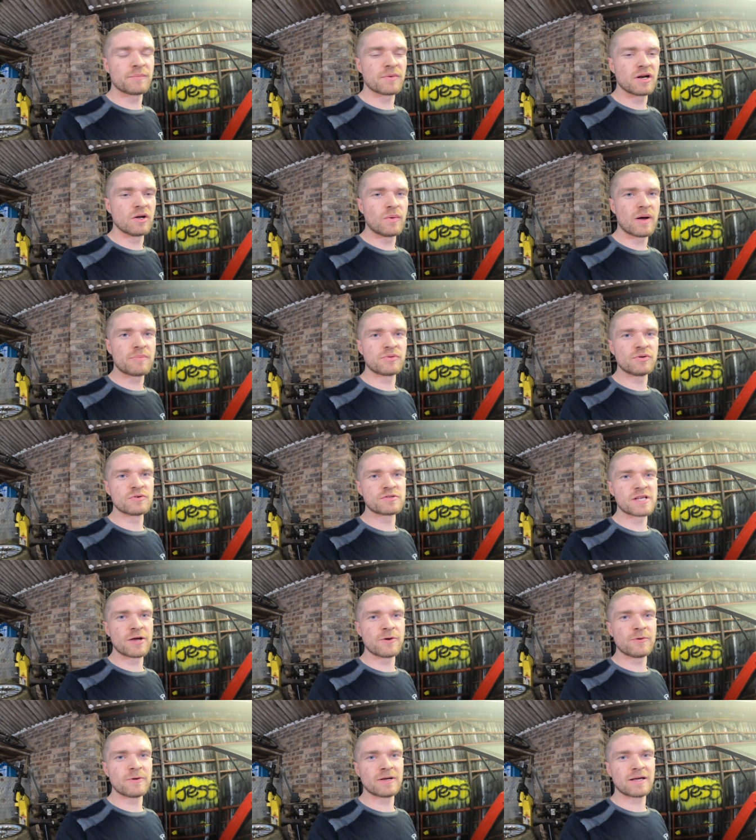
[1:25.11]
I'm gonna whip those
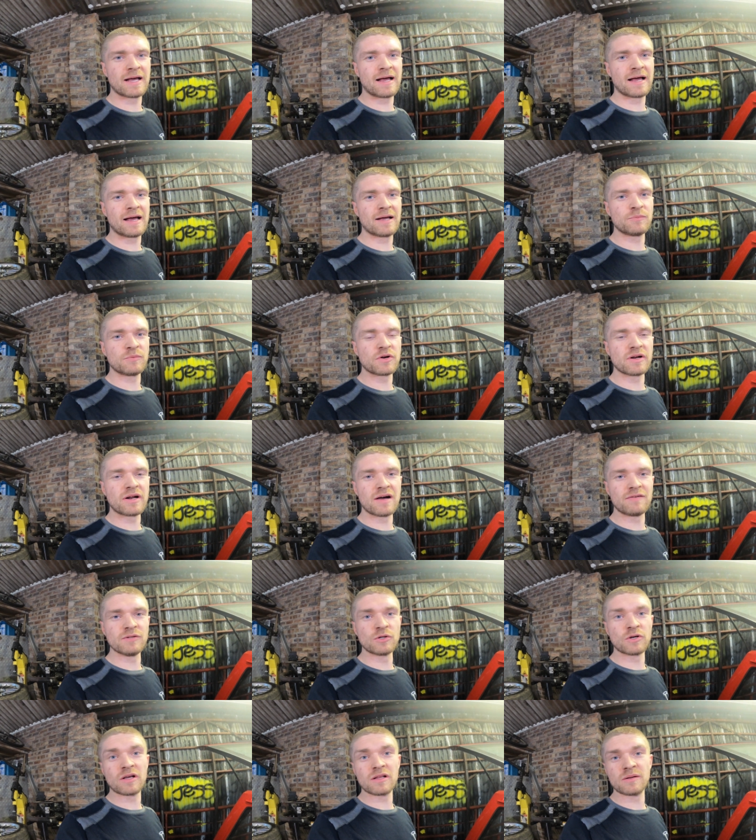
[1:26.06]
out and we're gonna
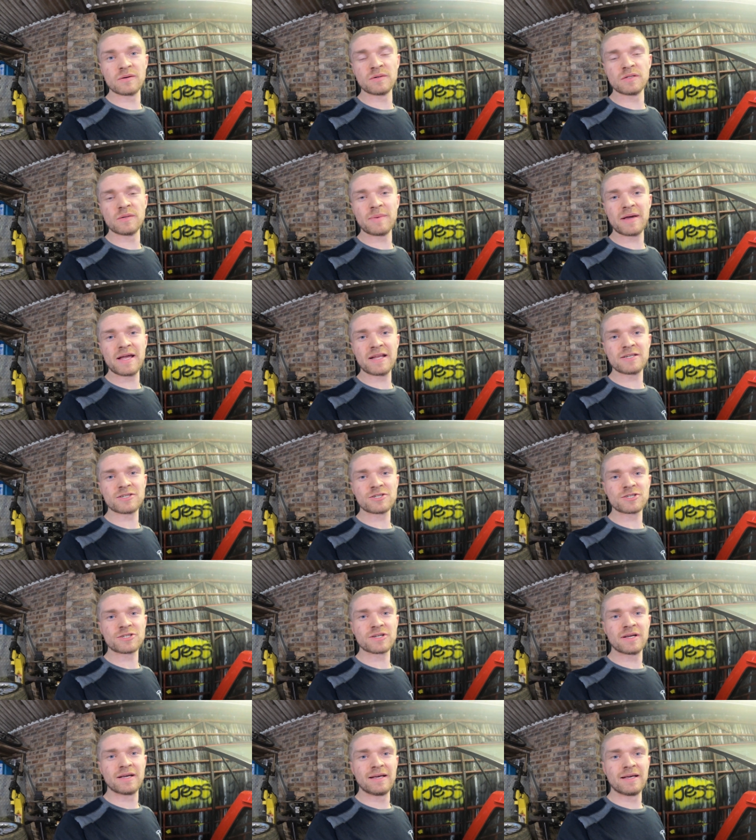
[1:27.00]
have a look at them on the
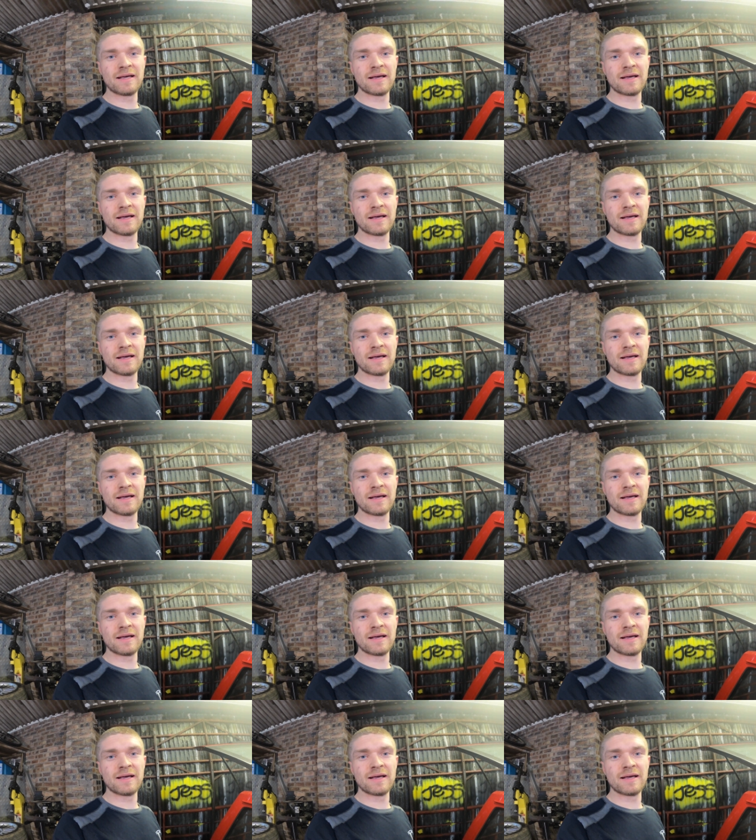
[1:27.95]
bench,